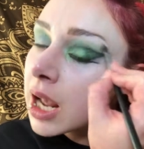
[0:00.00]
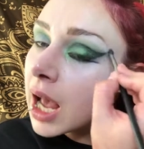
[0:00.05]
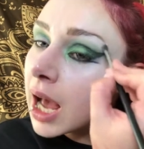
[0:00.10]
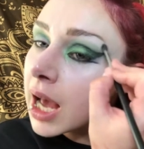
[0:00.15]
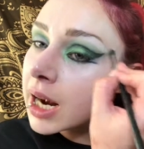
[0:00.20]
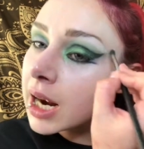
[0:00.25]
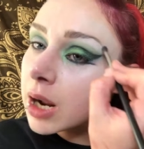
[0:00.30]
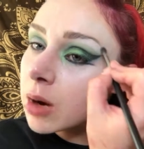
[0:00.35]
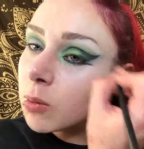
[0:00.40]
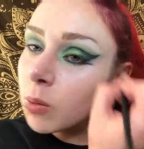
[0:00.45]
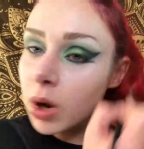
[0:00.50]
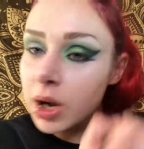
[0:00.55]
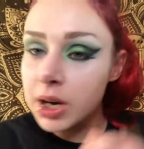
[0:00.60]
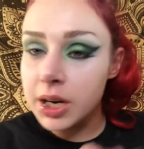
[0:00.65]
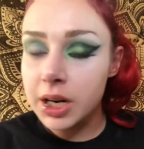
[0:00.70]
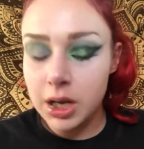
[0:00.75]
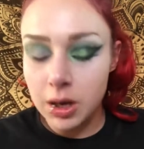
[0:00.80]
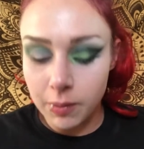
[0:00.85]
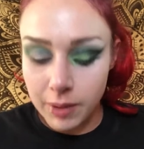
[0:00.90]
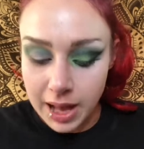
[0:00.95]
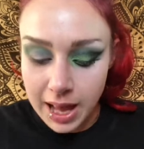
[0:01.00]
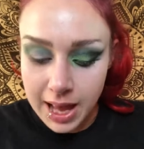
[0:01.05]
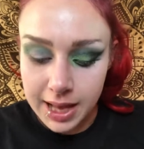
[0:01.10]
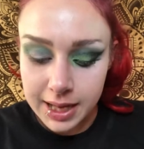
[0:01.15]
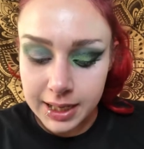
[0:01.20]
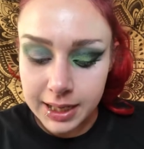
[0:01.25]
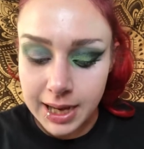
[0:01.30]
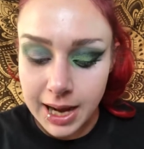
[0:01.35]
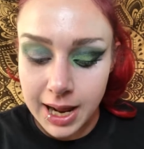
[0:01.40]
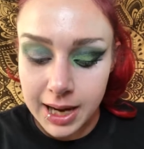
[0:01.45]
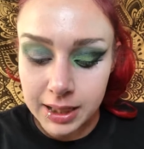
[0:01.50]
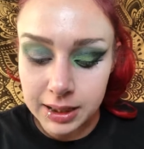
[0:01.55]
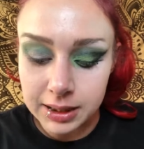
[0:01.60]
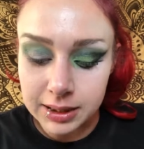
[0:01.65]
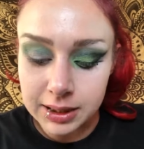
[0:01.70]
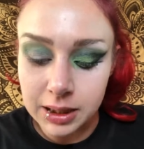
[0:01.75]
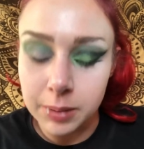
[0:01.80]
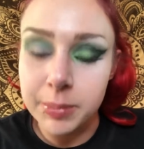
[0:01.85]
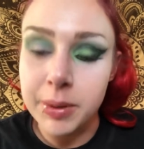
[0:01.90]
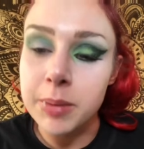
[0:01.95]
And I want to go ahead and add a
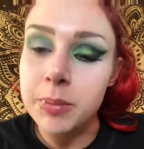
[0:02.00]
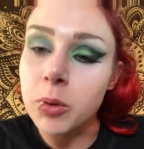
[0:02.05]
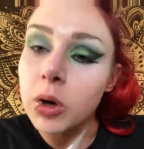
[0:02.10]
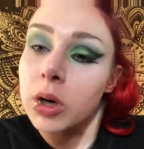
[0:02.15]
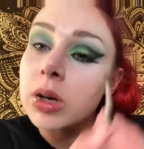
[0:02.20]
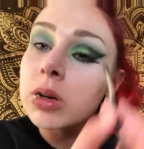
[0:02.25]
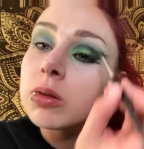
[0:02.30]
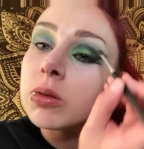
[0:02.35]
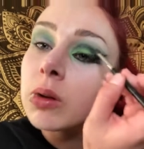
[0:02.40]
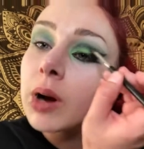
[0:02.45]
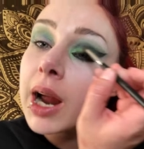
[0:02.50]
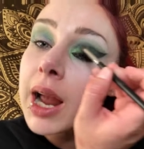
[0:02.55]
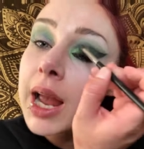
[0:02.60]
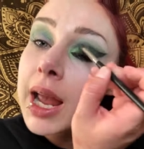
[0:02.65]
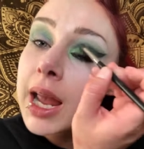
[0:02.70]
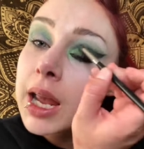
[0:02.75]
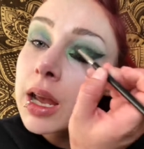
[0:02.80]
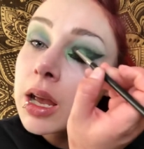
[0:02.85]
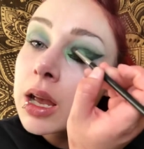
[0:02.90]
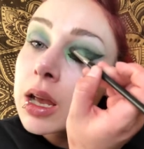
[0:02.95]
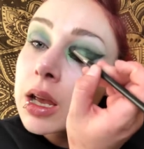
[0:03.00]
little bit more gray